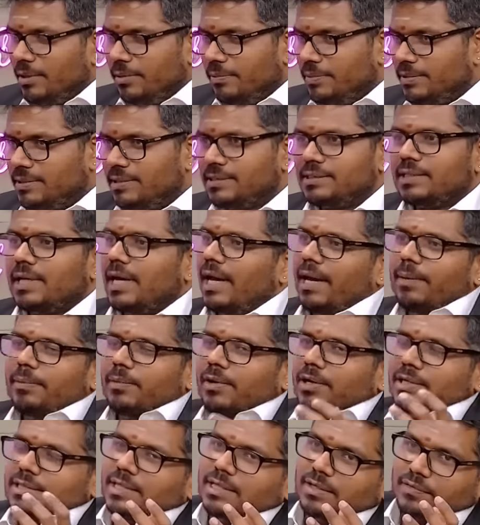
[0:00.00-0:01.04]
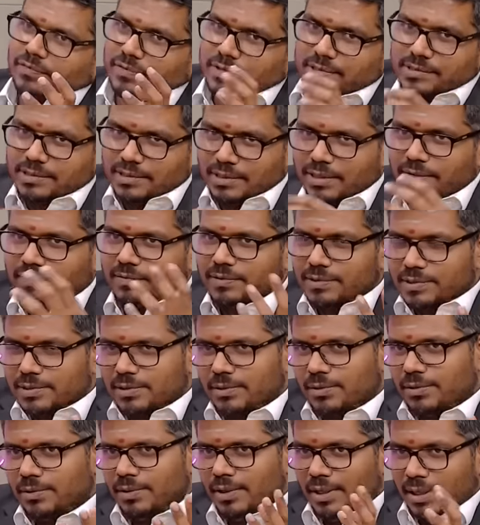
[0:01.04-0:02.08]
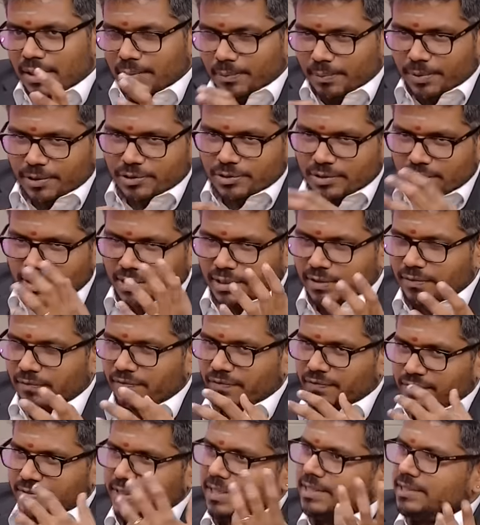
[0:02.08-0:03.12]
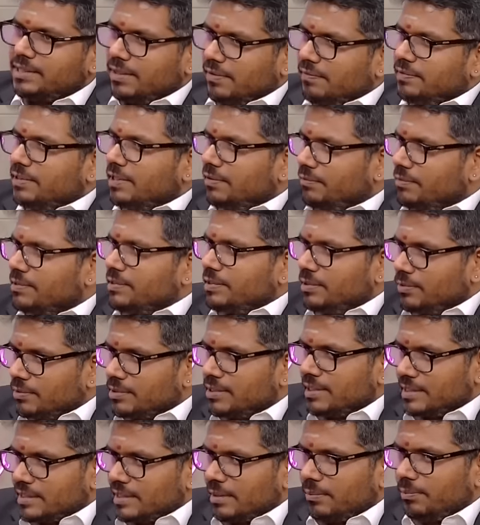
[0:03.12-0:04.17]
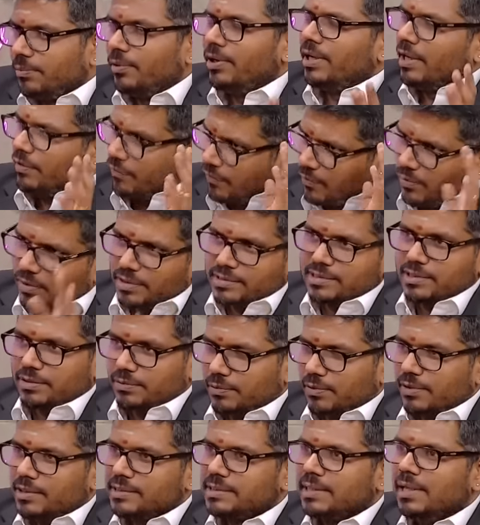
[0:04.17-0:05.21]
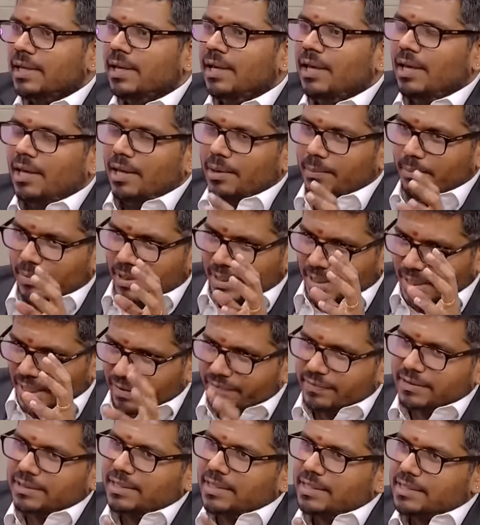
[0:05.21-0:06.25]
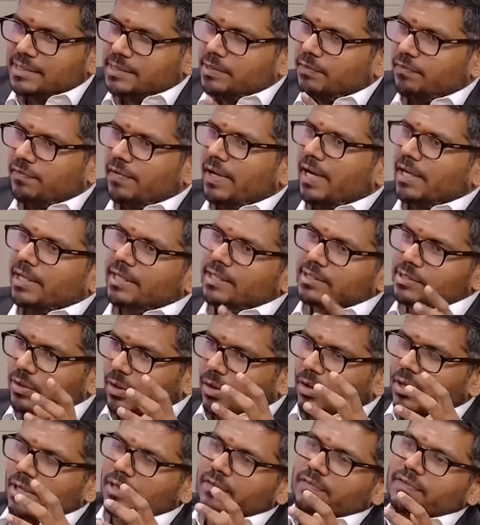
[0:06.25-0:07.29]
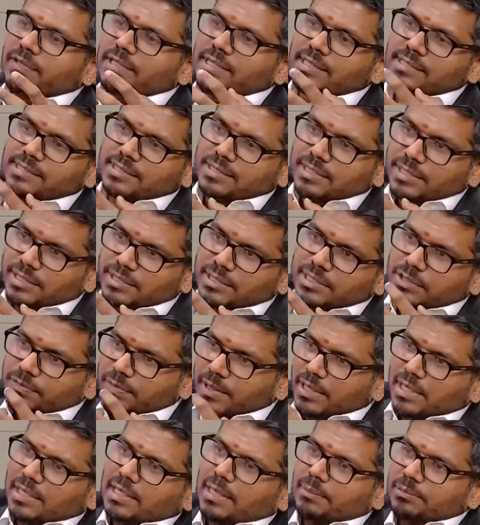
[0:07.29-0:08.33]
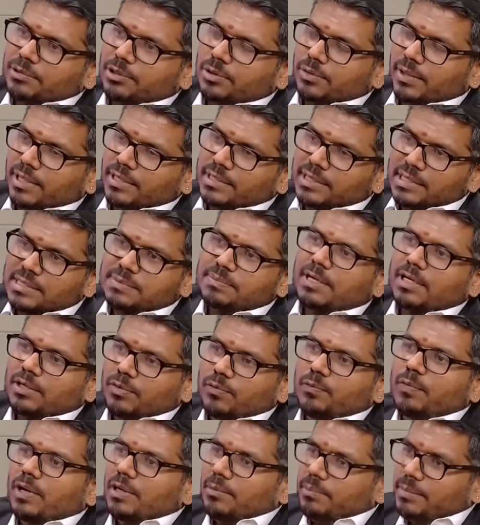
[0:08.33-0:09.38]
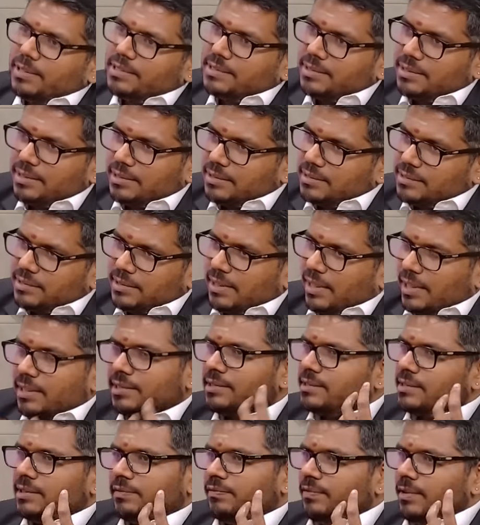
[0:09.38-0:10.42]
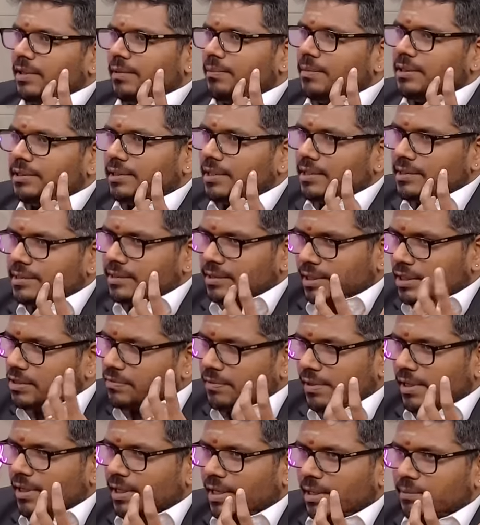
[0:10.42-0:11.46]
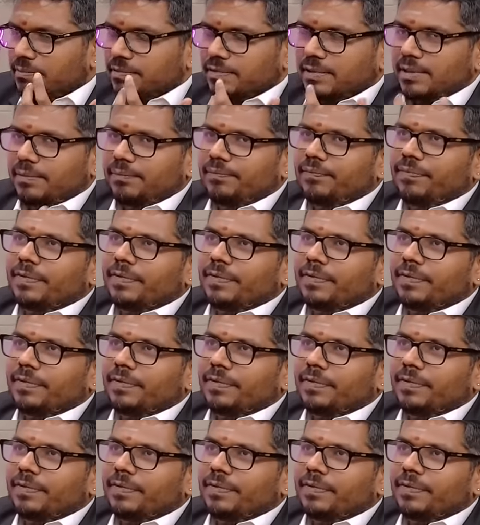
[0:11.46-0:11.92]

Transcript: purposes. Yeah. I'm not saying, of course, that there was no pejorative sense in which it was used, correct, at some, yes, point. Of course it was. Hmm. But nevertheless, the fact is all of these regions were clubbed together as part of one presidency. Hmm. Hence the word Madrasi. That's where it comes from.